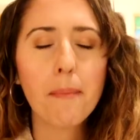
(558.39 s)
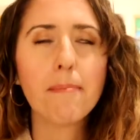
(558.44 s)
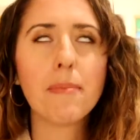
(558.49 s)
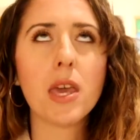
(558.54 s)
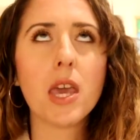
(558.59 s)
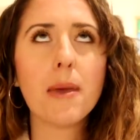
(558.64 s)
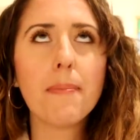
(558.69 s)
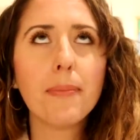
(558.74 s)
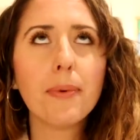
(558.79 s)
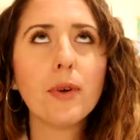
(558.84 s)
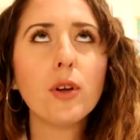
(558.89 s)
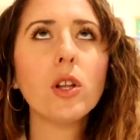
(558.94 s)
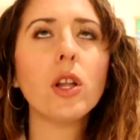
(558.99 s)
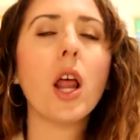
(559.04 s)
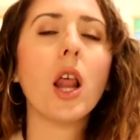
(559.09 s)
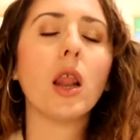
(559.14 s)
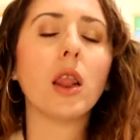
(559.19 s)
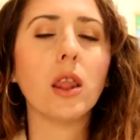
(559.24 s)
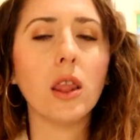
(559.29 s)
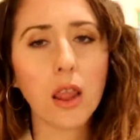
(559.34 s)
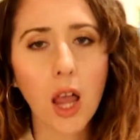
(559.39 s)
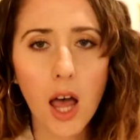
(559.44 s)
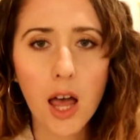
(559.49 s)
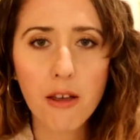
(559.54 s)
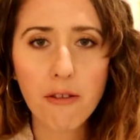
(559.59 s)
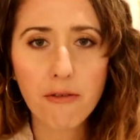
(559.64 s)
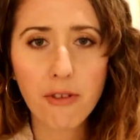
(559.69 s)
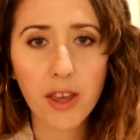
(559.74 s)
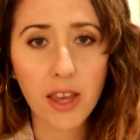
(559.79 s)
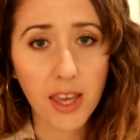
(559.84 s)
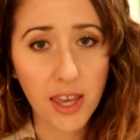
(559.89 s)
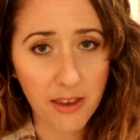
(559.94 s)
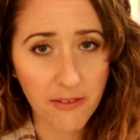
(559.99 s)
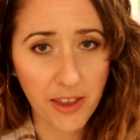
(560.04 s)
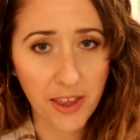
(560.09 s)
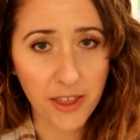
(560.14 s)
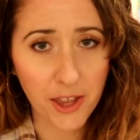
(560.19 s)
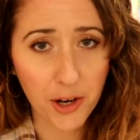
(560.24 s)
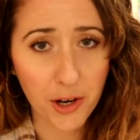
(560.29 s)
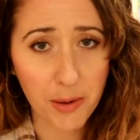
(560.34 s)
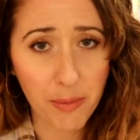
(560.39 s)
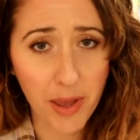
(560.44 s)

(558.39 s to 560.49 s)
People love giving their